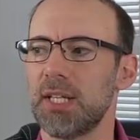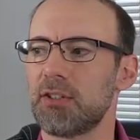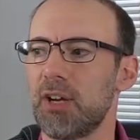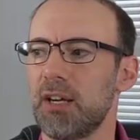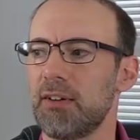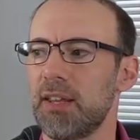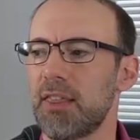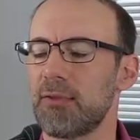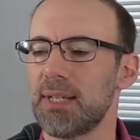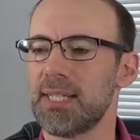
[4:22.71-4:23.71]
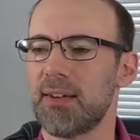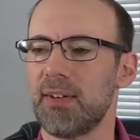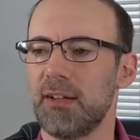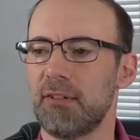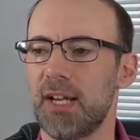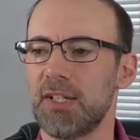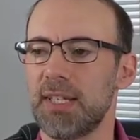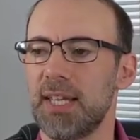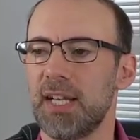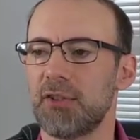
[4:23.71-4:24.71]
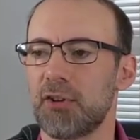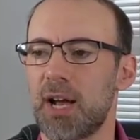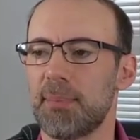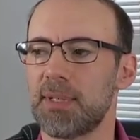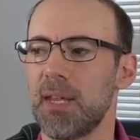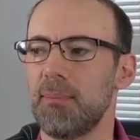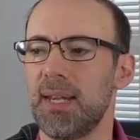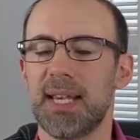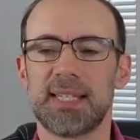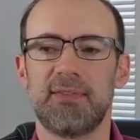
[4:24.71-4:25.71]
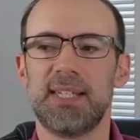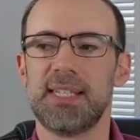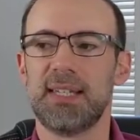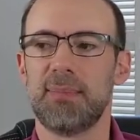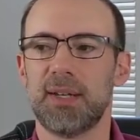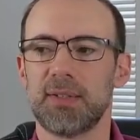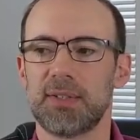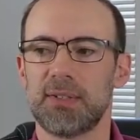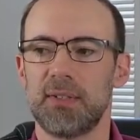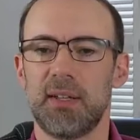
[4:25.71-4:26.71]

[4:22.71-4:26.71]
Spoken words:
It's trading around that 370 range, and then it drops because of these emails